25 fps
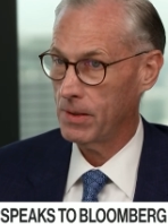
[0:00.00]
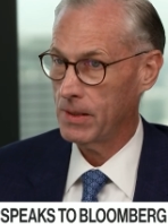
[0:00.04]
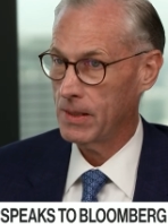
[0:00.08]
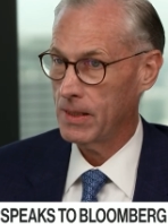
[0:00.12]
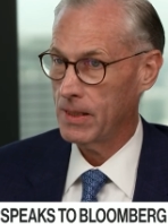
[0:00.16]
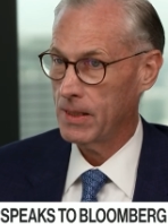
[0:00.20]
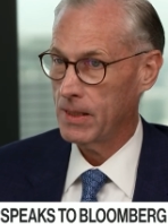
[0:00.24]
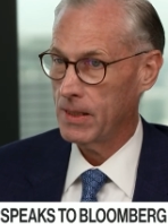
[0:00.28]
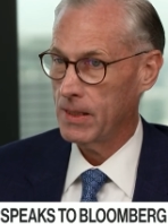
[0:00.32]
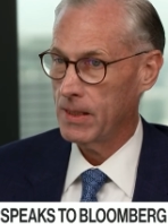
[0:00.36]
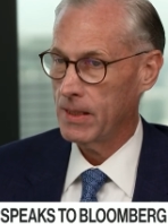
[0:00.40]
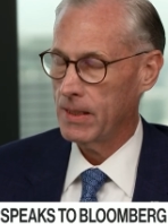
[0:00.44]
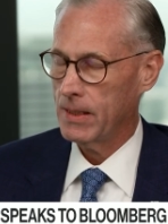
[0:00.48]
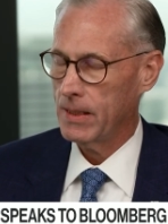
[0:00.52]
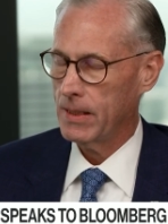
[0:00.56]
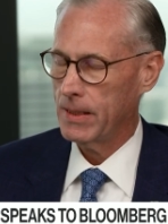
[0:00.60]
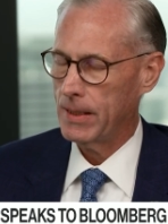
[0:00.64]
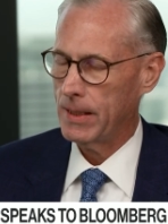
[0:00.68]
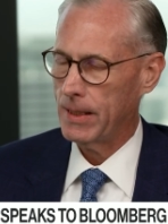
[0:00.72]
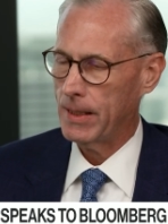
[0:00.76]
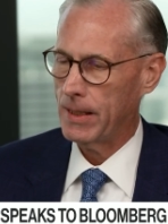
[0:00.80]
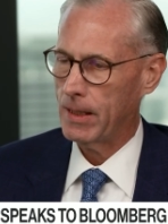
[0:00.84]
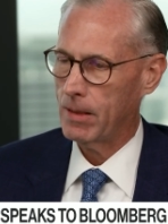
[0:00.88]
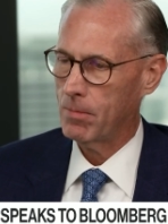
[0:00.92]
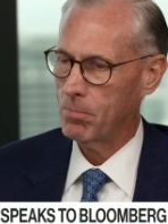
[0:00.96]

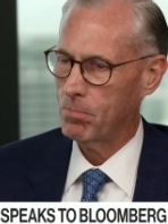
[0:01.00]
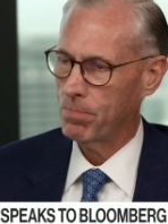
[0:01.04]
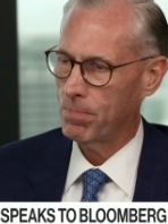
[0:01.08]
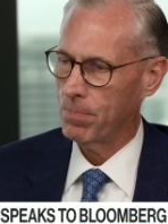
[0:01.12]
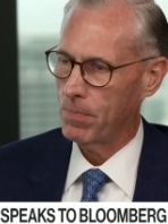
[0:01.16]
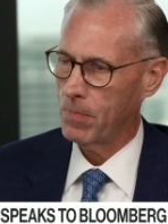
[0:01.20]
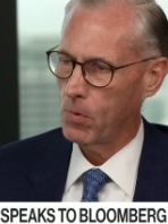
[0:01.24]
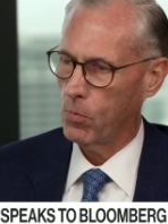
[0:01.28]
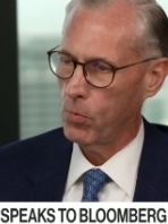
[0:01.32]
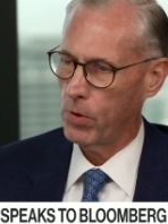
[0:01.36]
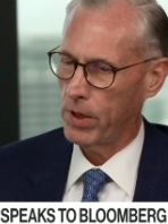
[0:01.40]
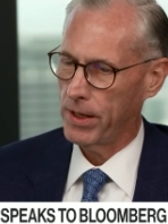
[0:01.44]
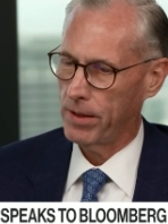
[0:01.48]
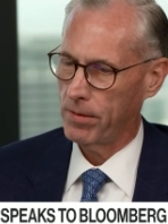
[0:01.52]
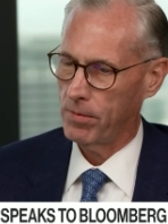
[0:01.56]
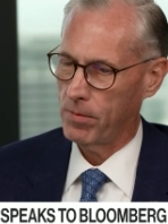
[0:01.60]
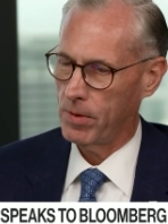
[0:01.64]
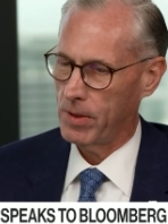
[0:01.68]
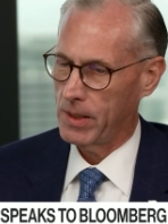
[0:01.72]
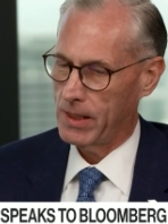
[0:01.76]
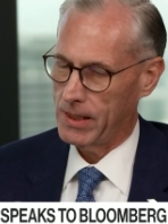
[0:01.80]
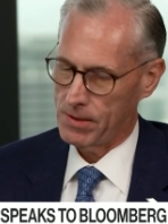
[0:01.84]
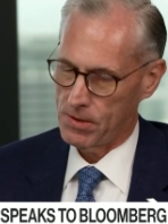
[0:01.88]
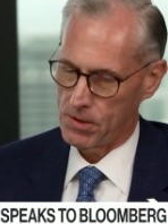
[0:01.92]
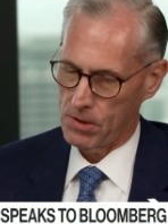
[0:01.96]
Mm-hmm. Um, we have,
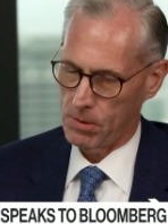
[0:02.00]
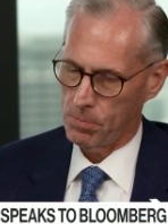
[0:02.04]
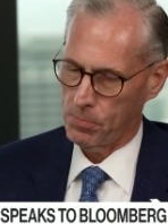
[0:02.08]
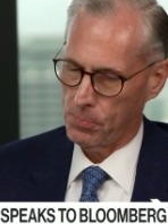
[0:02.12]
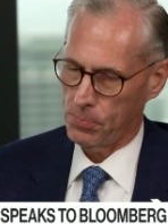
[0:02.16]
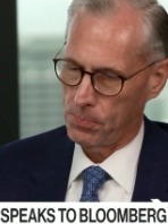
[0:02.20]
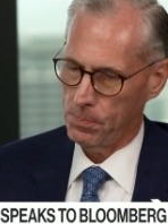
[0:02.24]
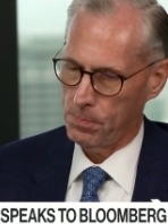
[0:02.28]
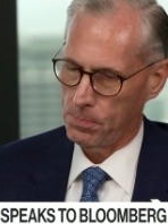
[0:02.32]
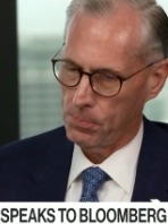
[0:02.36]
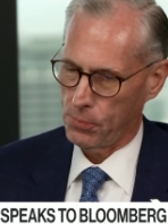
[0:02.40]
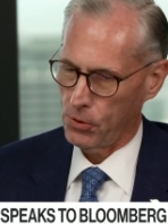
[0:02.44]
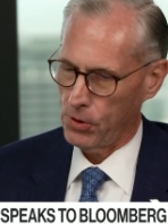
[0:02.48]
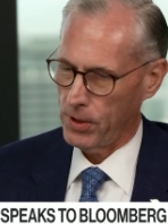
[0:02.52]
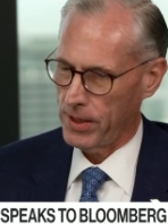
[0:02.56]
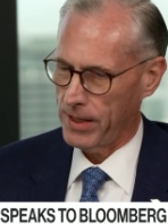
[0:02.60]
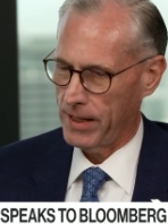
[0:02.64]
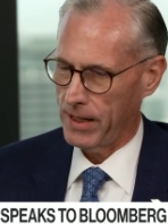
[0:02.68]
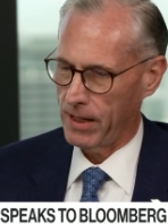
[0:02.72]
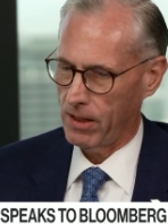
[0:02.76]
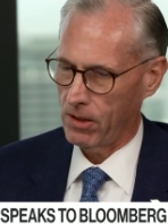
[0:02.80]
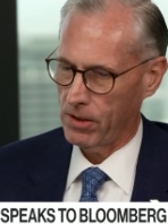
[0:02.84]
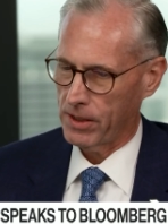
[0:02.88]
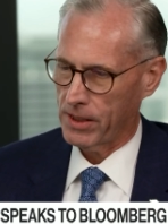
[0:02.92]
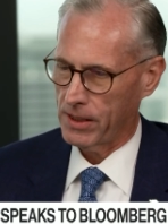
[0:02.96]
it's a pretty
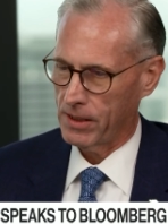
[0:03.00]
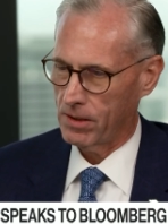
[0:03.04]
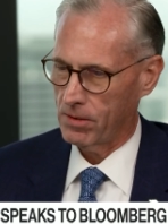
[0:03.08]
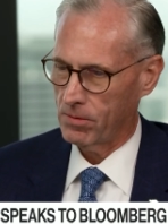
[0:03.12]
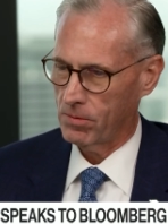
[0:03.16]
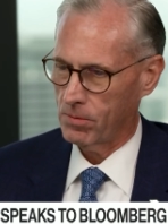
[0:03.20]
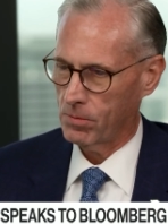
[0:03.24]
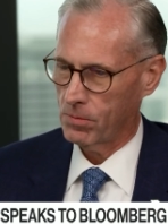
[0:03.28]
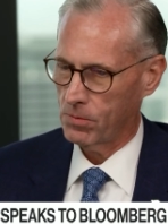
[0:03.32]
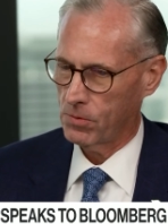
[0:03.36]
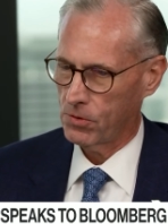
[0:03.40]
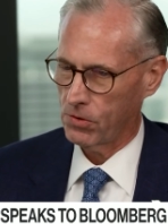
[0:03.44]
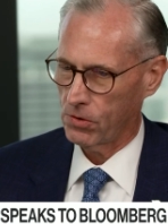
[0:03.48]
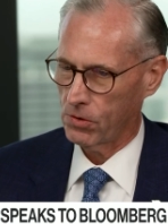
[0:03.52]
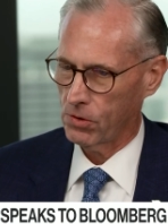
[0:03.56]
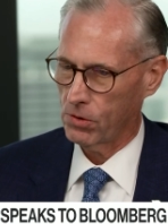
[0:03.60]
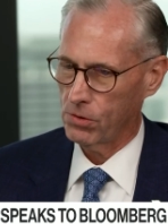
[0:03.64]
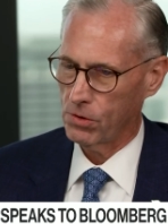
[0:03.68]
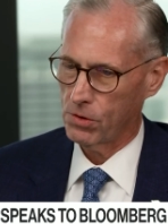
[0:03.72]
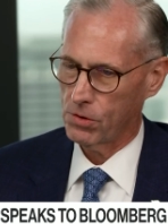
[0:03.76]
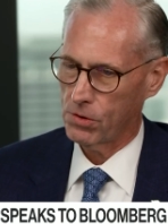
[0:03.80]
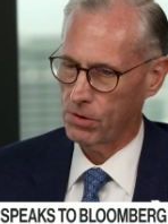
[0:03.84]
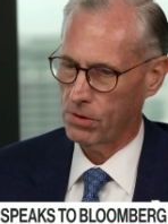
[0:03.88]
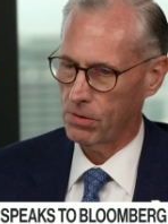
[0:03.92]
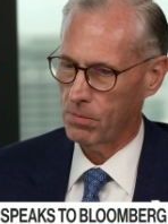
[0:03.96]
elegant
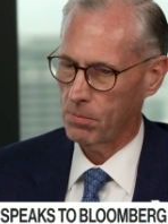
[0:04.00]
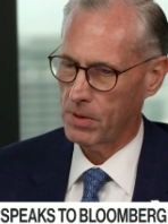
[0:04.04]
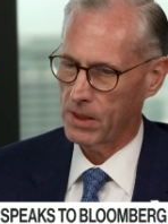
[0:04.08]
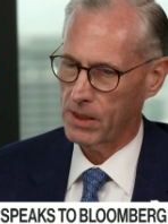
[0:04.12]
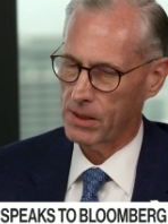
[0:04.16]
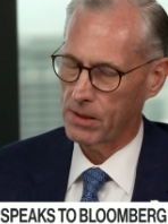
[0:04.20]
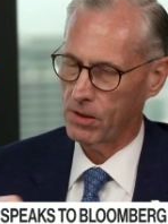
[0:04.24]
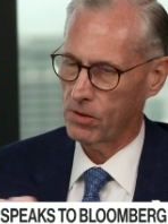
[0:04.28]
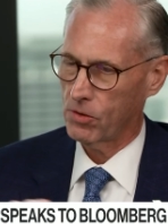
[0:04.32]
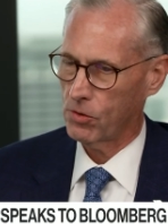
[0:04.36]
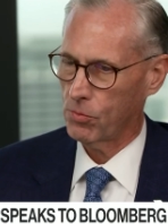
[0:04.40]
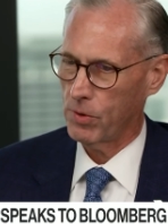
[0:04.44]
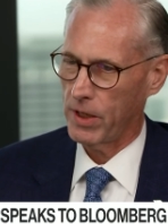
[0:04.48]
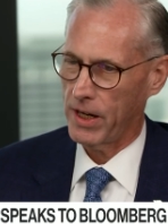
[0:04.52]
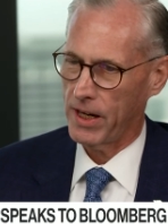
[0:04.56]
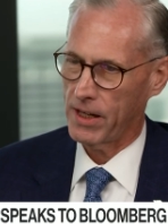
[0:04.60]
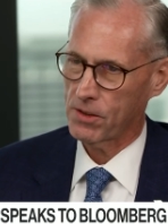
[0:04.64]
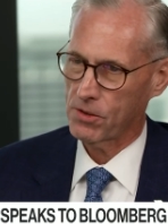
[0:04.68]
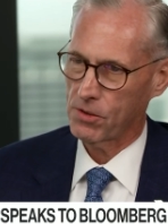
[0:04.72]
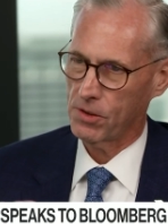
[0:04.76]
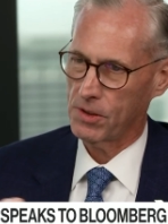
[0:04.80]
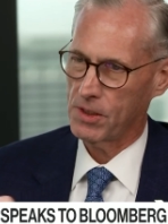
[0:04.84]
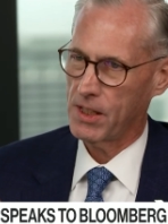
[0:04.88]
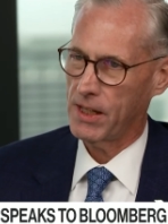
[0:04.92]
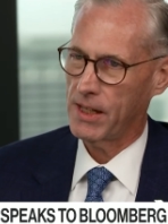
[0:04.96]
solution because we
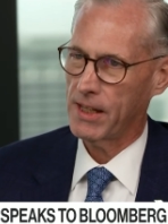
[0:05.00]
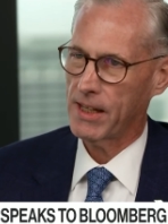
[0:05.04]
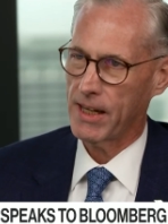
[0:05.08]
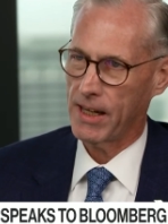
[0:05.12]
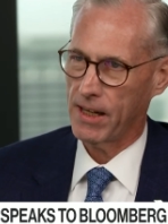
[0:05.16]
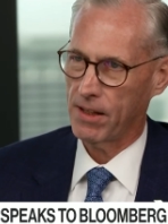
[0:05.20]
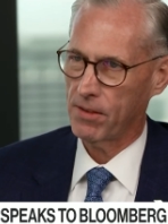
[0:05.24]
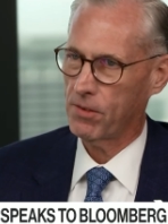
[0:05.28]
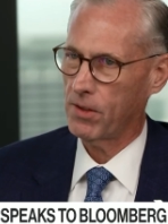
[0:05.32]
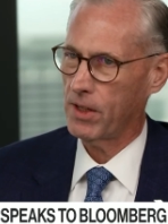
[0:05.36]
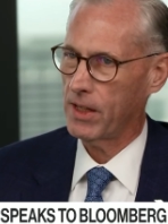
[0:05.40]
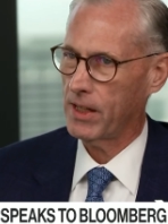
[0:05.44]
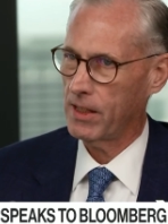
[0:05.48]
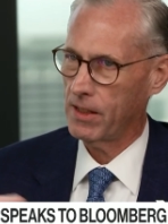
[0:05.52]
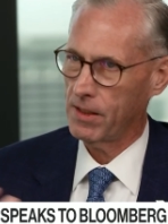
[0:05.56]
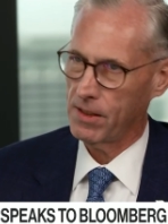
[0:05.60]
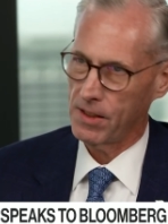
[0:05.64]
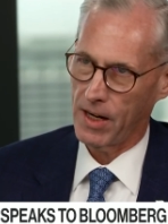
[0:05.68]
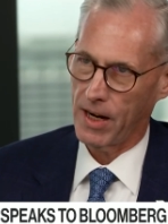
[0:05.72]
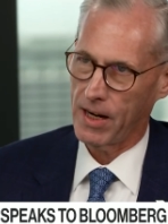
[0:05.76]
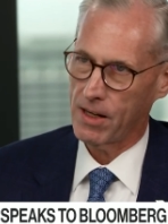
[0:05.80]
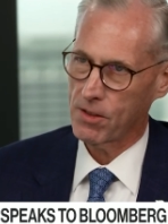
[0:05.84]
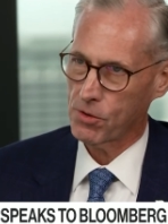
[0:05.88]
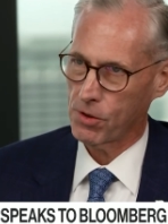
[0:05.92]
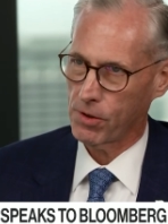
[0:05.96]
actually take ethane and
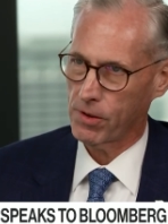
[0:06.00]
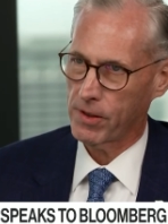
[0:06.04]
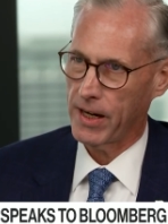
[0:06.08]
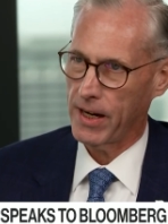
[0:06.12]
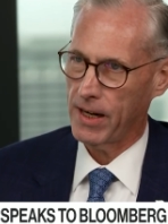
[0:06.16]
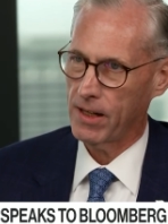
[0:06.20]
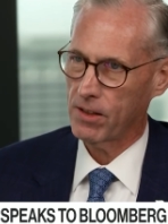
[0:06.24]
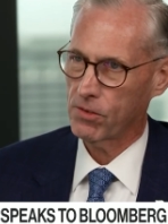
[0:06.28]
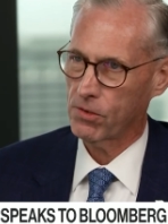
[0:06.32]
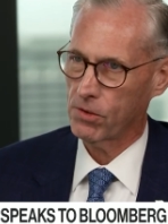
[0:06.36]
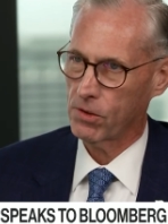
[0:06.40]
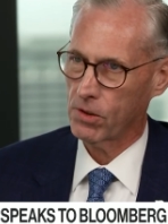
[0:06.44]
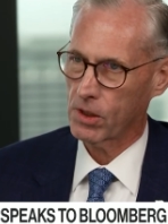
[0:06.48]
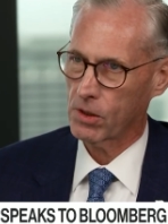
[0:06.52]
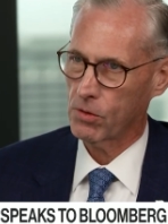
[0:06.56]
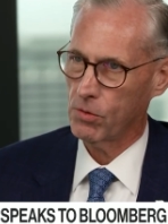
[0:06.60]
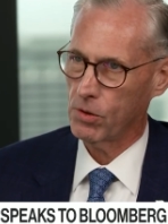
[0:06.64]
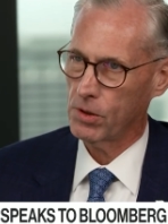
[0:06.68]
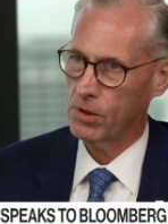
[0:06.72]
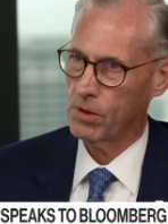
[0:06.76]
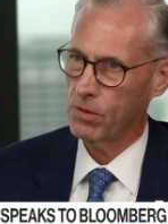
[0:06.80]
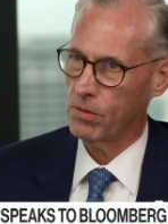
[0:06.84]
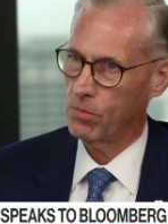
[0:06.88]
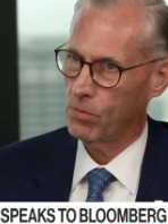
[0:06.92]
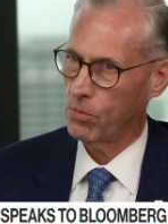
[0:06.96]
natural gas
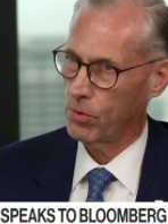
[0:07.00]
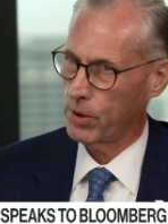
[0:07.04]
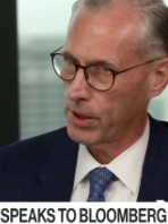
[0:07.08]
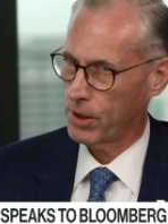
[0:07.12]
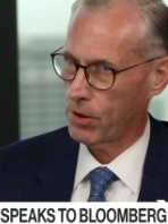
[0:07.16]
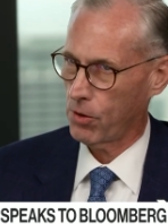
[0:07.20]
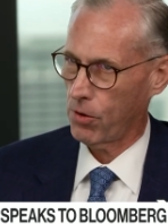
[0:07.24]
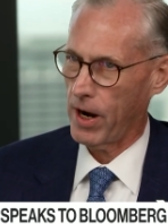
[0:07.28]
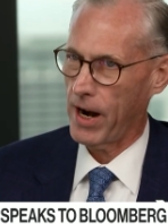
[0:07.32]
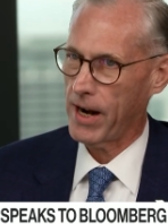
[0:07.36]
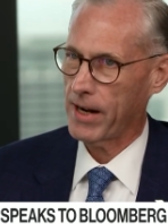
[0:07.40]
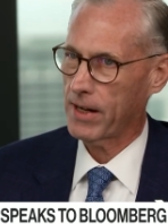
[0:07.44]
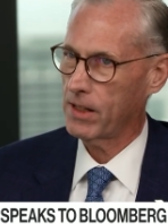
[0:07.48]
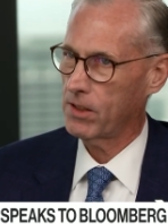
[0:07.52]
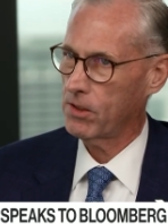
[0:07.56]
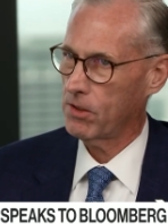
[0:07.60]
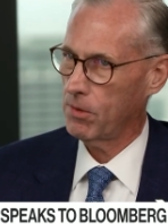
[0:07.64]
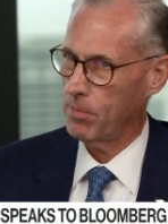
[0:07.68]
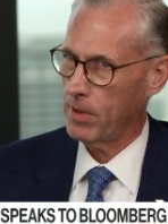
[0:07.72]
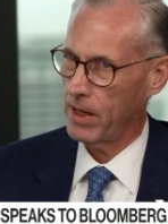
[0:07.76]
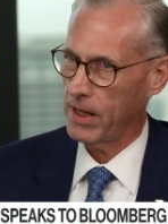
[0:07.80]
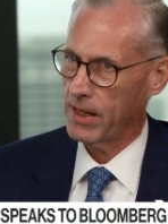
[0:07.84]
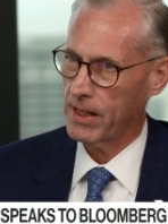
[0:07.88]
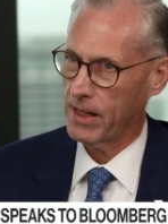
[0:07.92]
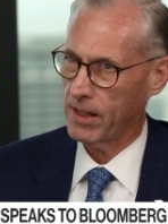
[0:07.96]
liquid, we crack it to
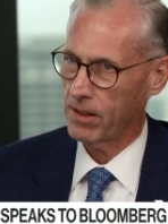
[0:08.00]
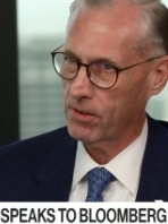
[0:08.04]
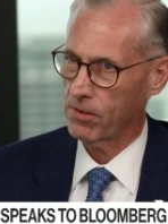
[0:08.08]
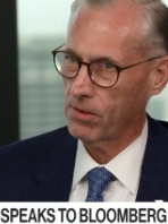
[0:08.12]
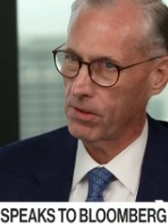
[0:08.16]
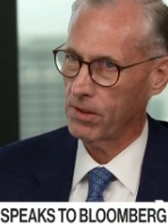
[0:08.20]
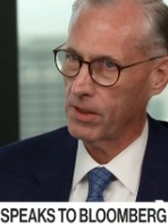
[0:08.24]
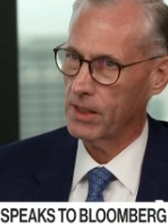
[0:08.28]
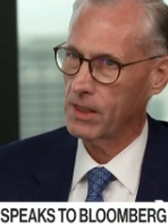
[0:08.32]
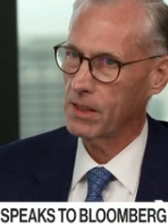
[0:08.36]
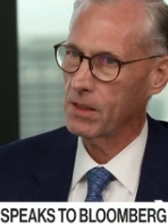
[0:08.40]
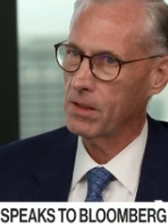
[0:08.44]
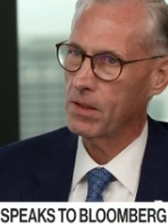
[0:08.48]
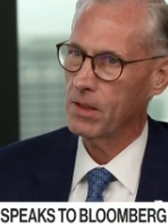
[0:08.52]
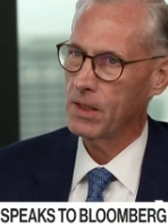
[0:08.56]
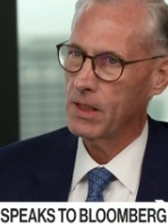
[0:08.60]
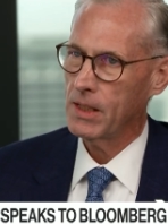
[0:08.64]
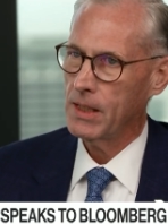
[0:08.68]
make ethylene,